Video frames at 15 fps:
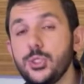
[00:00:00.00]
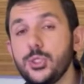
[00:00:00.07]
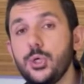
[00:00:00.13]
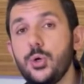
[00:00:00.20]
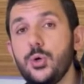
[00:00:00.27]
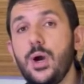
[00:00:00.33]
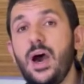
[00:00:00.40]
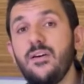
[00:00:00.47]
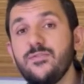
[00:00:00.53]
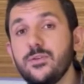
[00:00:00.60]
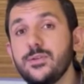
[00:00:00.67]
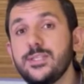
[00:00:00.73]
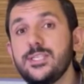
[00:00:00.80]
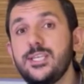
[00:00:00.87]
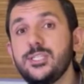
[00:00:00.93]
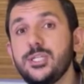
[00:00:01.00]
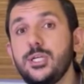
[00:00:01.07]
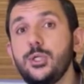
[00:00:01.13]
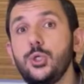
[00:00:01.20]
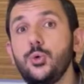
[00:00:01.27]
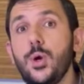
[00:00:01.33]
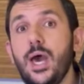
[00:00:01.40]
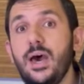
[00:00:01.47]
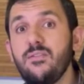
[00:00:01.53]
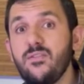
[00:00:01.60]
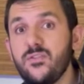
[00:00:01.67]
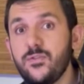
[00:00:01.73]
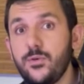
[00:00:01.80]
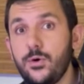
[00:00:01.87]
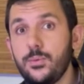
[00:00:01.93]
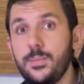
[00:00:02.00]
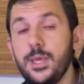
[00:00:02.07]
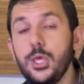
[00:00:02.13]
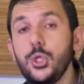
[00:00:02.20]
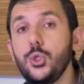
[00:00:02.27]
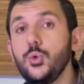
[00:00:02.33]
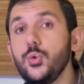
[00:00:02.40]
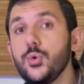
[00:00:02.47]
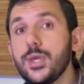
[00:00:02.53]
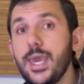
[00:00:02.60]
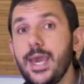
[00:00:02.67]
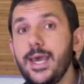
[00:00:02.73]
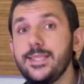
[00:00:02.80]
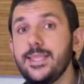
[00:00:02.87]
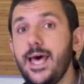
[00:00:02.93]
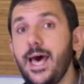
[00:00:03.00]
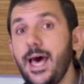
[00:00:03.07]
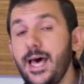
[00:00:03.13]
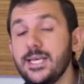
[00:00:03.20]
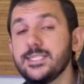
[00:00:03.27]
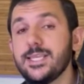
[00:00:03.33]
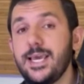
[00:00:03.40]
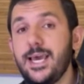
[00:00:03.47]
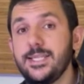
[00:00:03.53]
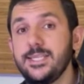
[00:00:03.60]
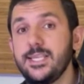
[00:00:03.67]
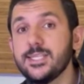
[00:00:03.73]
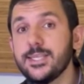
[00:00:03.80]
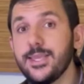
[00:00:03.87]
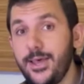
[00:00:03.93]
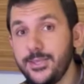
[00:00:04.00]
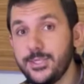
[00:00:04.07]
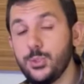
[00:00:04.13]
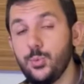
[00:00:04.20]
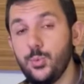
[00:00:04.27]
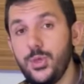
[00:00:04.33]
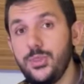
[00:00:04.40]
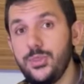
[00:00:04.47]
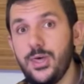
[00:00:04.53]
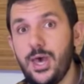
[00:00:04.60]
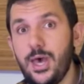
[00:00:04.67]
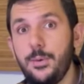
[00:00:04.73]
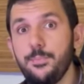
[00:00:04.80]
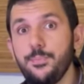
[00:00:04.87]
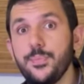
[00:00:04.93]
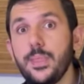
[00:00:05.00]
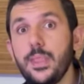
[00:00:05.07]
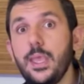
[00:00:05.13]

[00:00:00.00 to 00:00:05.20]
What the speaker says: So after the session, you have a form. You can ask and discuss with the